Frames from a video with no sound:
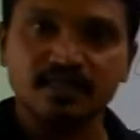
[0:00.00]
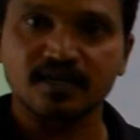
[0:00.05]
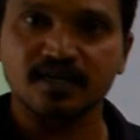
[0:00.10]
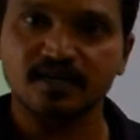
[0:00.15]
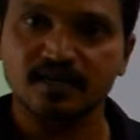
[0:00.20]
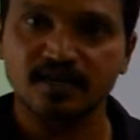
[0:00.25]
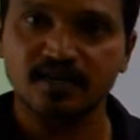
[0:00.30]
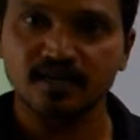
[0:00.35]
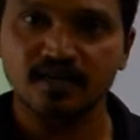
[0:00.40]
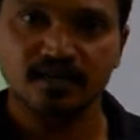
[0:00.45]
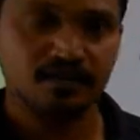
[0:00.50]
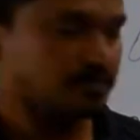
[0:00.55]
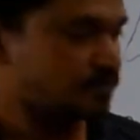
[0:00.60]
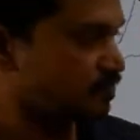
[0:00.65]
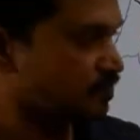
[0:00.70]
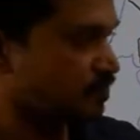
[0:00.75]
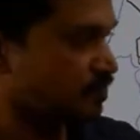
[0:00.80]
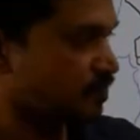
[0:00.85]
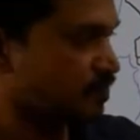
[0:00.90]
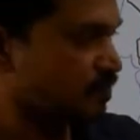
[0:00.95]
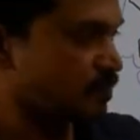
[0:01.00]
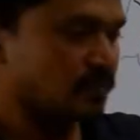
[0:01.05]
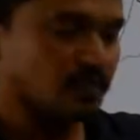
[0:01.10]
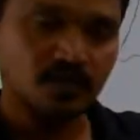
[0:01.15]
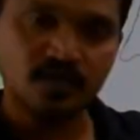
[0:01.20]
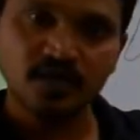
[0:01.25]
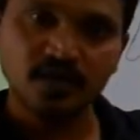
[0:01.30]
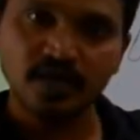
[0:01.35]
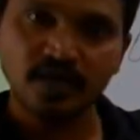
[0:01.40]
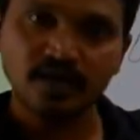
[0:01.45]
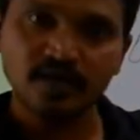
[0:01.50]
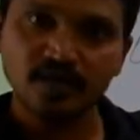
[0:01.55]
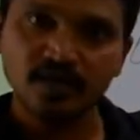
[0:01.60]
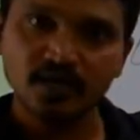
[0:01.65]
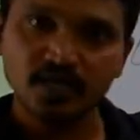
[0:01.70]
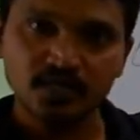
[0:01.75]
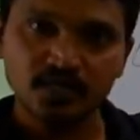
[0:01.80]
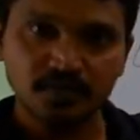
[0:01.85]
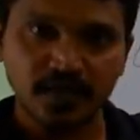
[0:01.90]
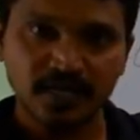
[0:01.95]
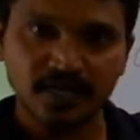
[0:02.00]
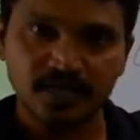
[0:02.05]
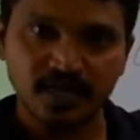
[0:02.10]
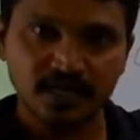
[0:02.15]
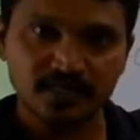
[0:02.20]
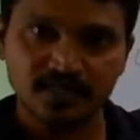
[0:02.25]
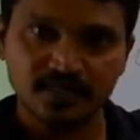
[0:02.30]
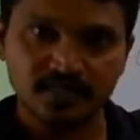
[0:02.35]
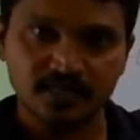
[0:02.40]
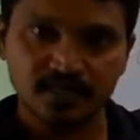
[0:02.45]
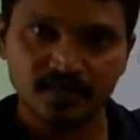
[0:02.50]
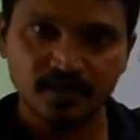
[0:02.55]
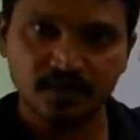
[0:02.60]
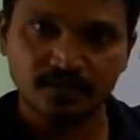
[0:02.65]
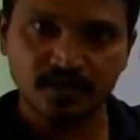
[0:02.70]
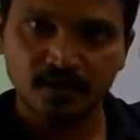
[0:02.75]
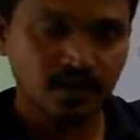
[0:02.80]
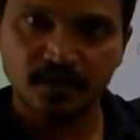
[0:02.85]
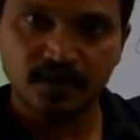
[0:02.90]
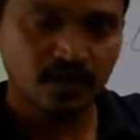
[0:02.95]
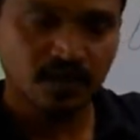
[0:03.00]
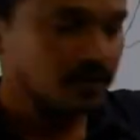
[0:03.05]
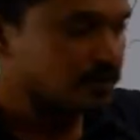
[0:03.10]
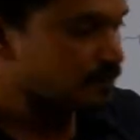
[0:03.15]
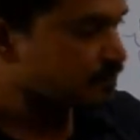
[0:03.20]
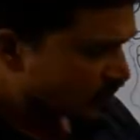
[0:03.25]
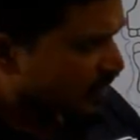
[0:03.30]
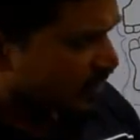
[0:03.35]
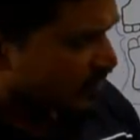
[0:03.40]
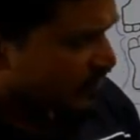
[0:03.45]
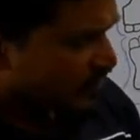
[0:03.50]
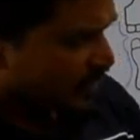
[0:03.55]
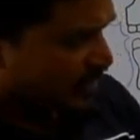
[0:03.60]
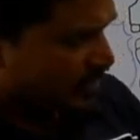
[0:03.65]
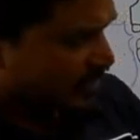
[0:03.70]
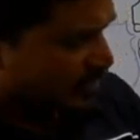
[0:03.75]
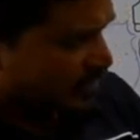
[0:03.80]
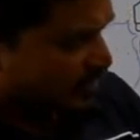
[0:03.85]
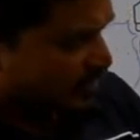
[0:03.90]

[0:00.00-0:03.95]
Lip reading: cranial nerve, right? Spinal accessory nerve. Clear? Then